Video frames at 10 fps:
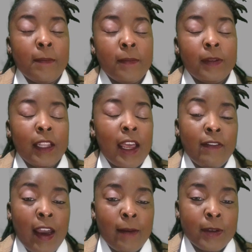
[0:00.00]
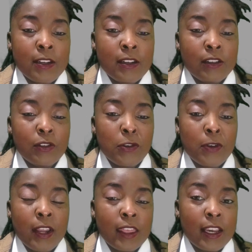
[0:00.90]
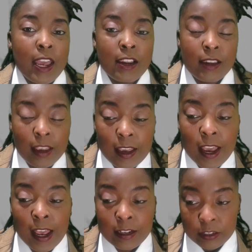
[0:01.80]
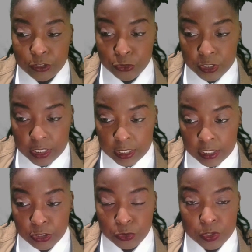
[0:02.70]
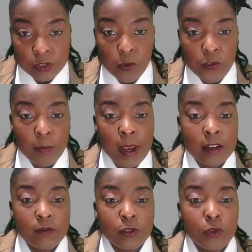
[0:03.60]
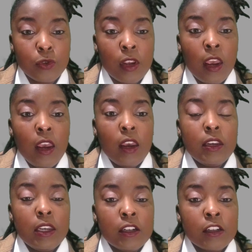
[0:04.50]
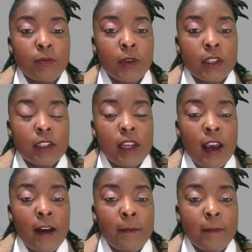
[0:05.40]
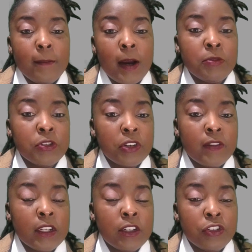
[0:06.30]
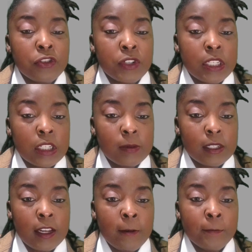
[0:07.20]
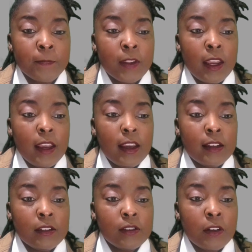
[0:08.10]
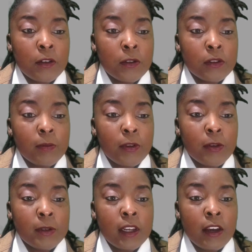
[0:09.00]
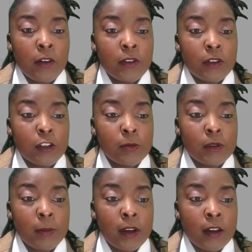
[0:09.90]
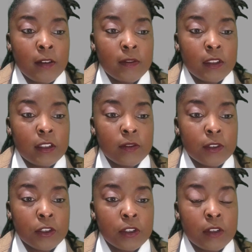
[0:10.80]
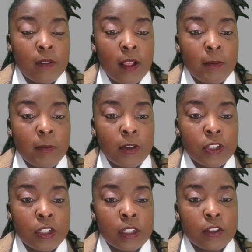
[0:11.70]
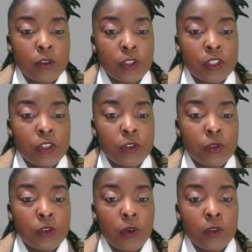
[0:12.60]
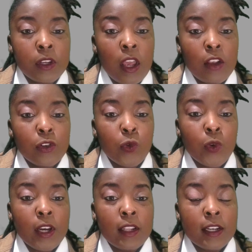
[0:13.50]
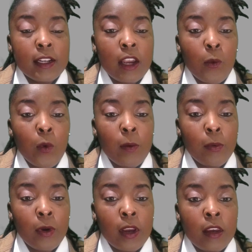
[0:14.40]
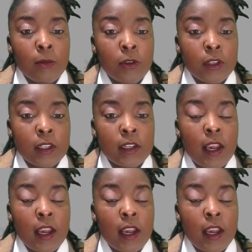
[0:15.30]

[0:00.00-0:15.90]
life happened. So, and I think it has increasingly increased over the past few years. But I'm just gonna give it a generous 6%. And so it's a portable debt on terms above. This figure is development budget, sources to use only. So we're looking at 1.8 million.